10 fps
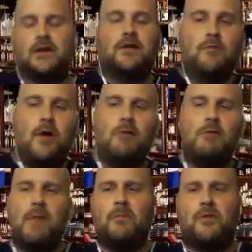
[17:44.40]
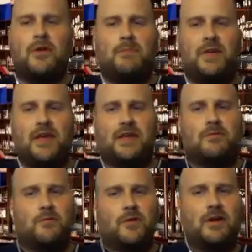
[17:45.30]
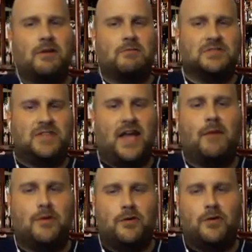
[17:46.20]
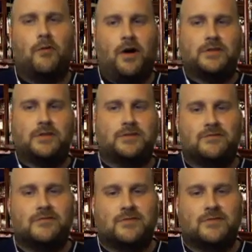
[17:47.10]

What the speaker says: Well, I remember it being where it was taboo to watch.